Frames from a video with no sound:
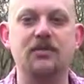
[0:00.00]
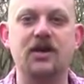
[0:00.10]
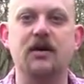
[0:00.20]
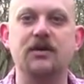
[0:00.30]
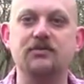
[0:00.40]

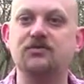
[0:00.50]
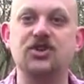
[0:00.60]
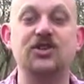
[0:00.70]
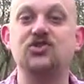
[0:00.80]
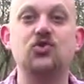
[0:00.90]
you know,
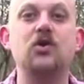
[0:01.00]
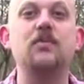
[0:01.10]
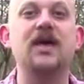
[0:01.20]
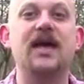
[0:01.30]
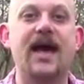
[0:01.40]
just enjoy
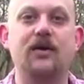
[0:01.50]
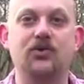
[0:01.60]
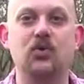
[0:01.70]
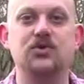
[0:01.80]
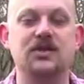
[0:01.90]
being
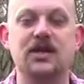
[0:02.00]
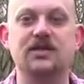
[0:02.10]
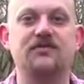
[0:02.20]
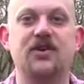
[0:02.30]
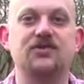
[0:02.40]
outdoors
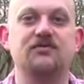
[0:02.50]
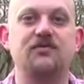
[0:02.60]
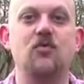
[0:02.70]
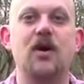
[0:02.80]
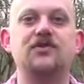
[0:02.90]
is first and
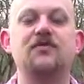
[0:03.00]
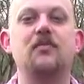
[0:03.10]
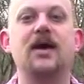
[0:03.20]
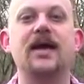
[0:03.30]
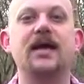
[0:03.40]
foremost for
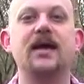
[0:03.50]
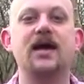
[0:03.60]
me.